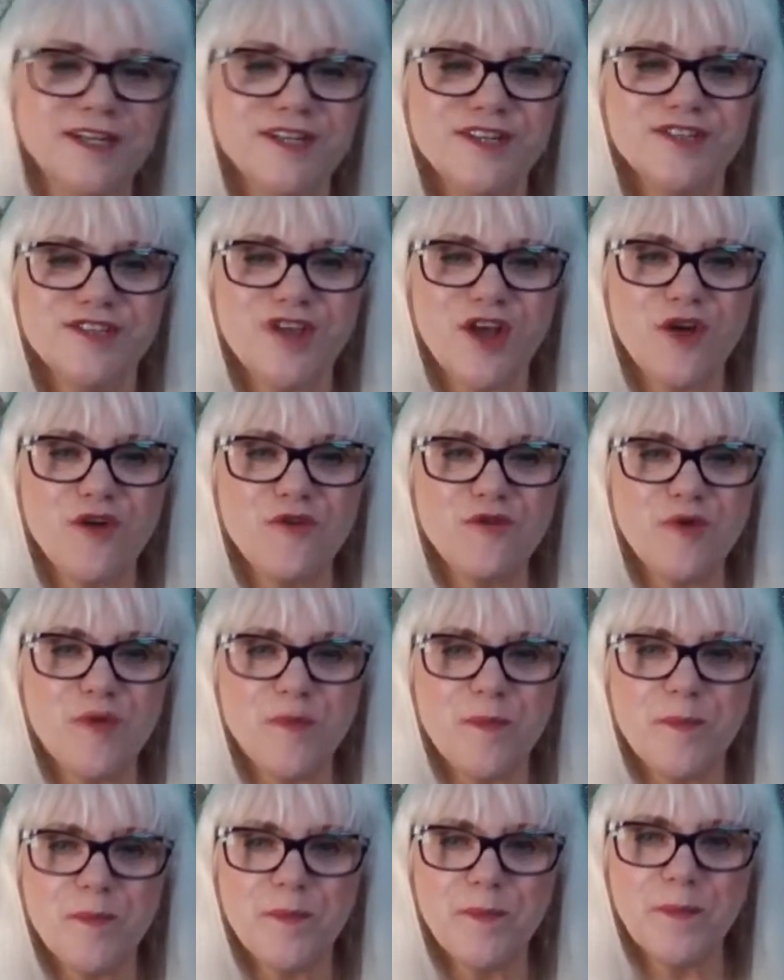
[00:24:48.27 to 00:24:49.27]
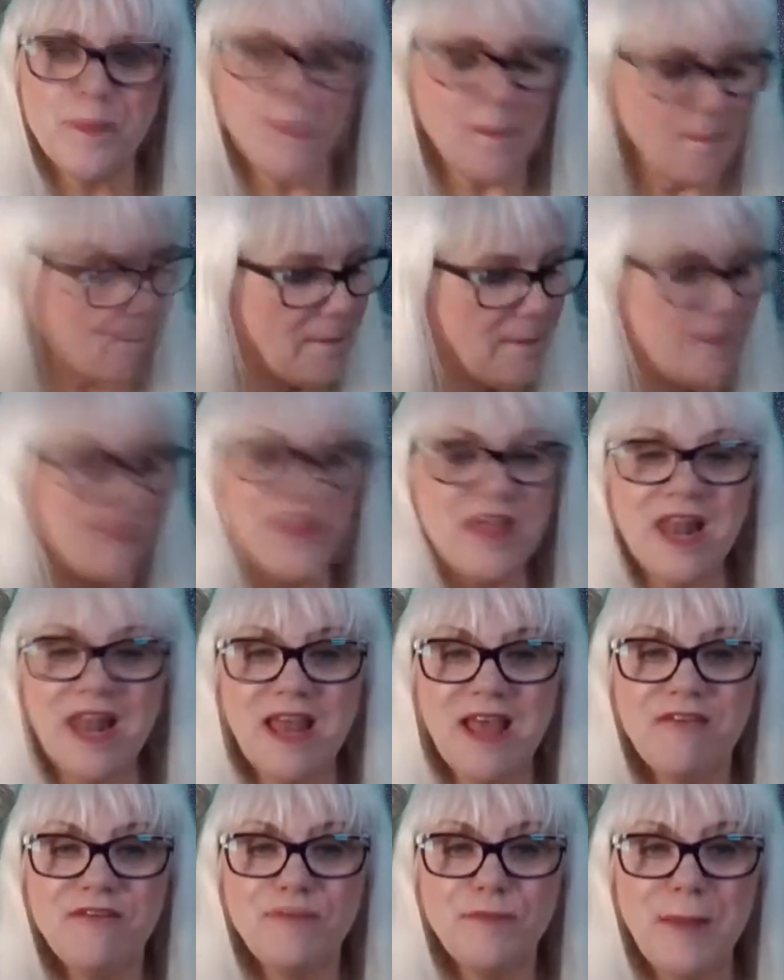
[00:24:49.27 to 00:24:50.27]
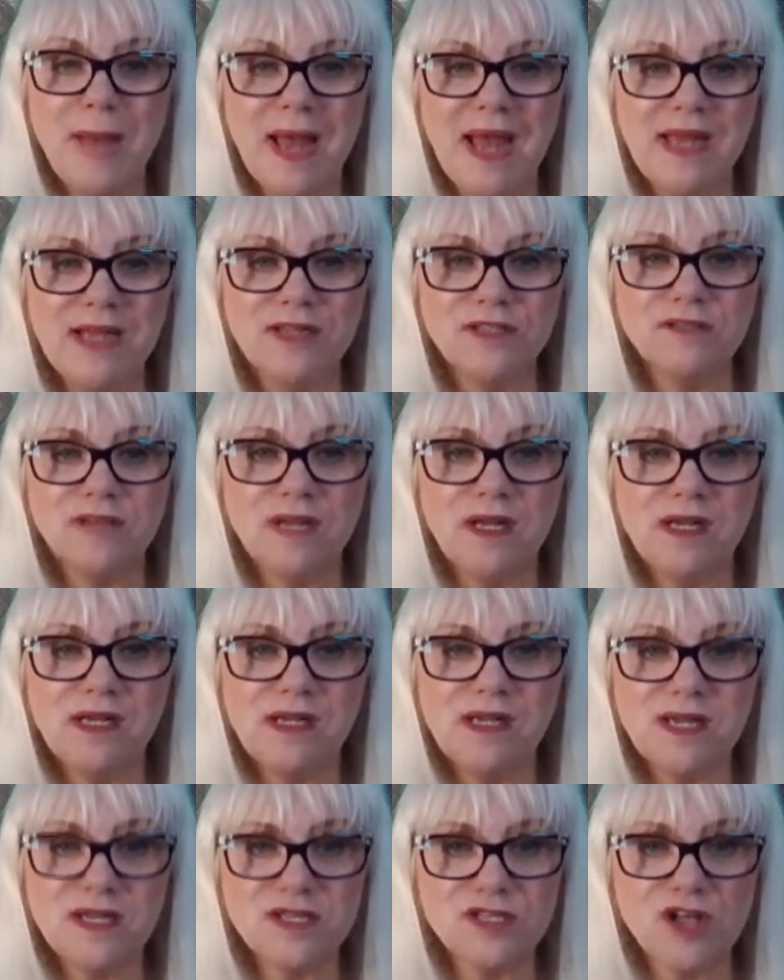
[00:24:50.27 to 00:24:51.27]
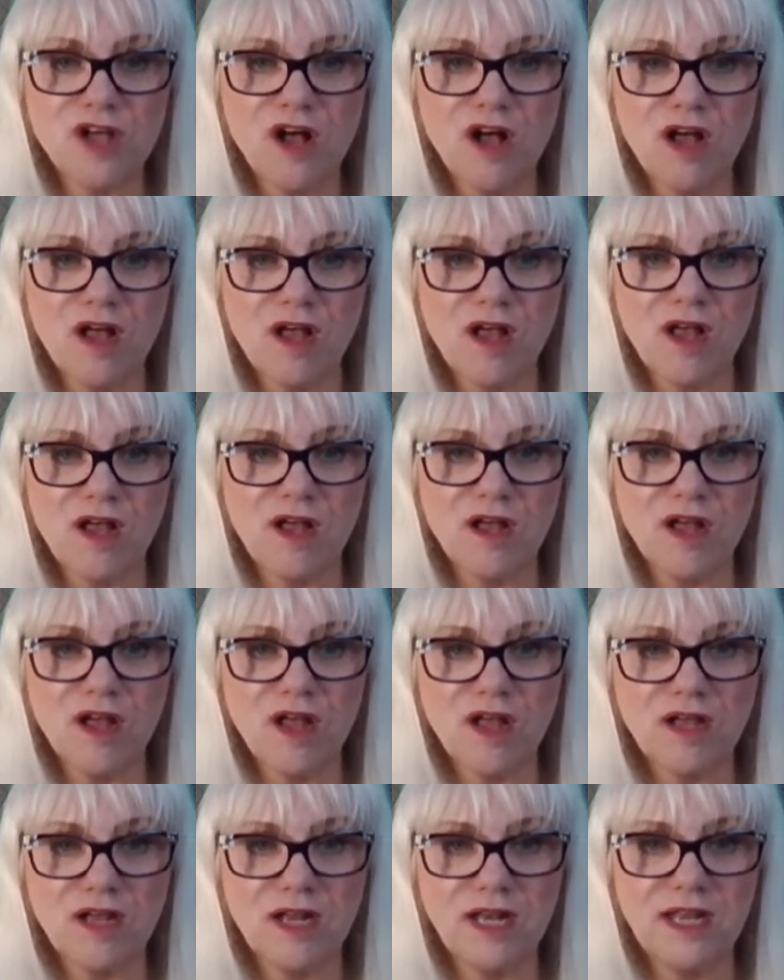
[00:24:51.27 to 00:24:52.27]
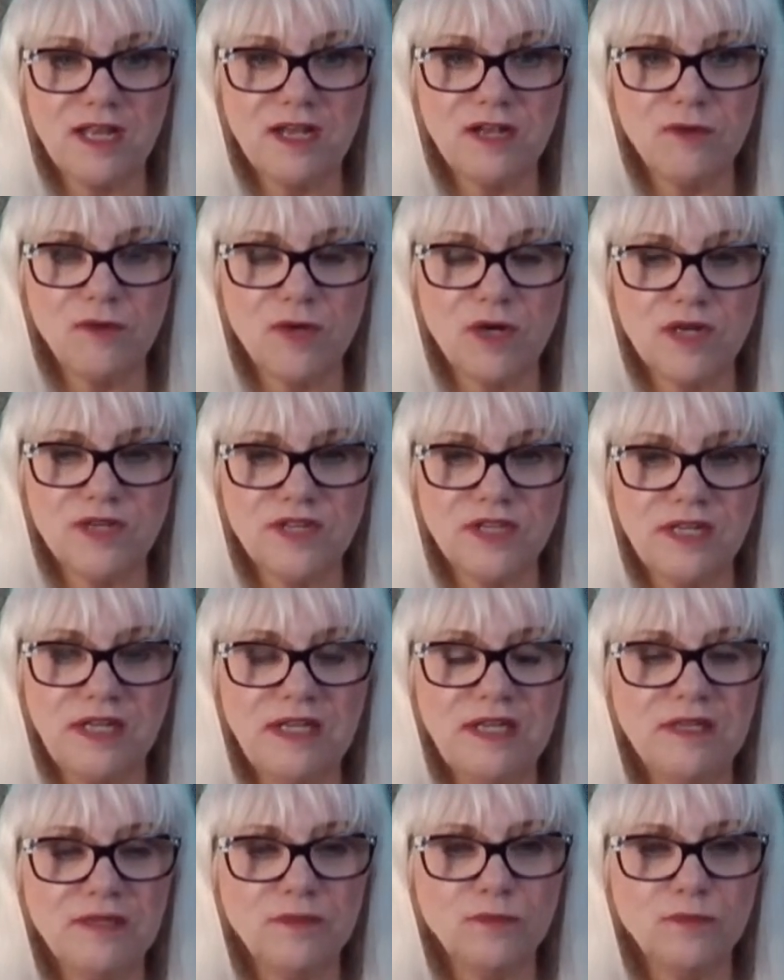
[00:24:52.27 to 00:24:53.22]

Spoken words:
So the left pile has got a clear quartz on it,